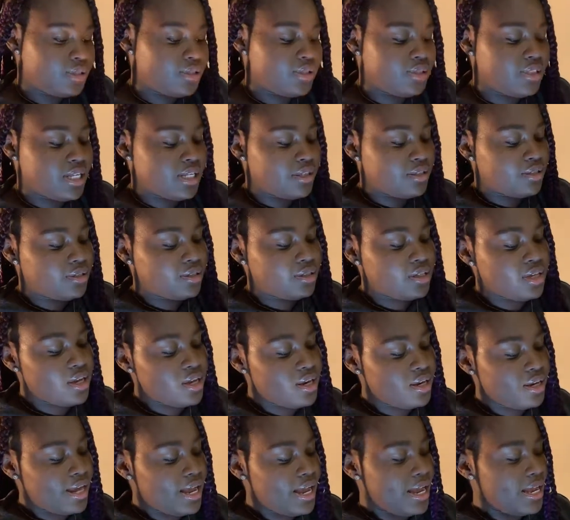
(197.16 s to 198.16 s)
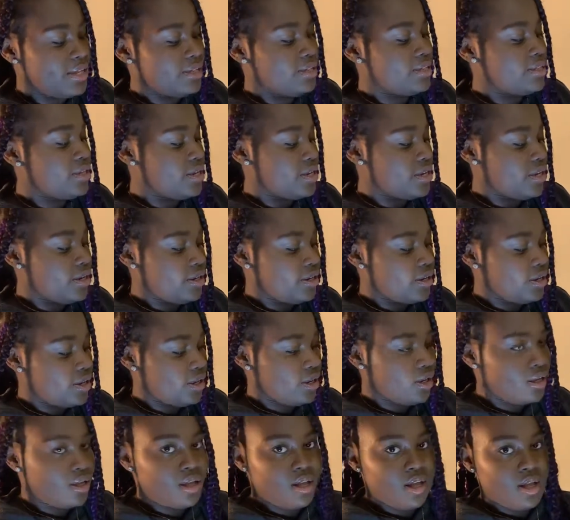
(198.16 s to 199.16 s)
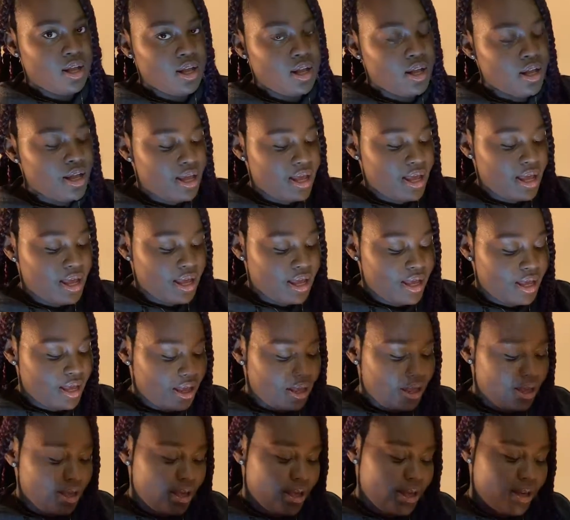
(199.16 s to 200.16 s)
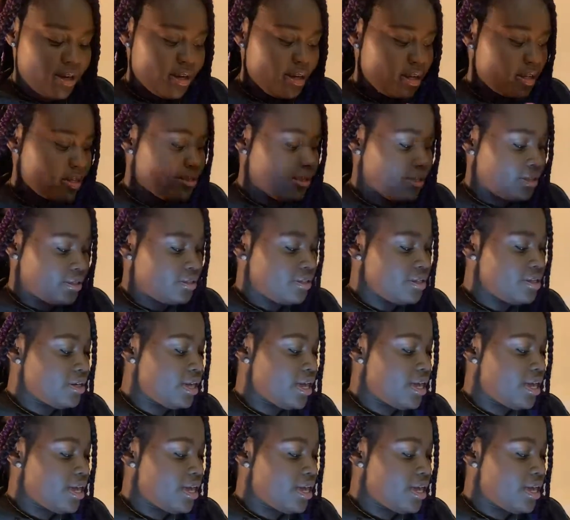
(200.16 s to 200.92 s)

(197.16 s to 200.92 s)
$16, $18, and 16,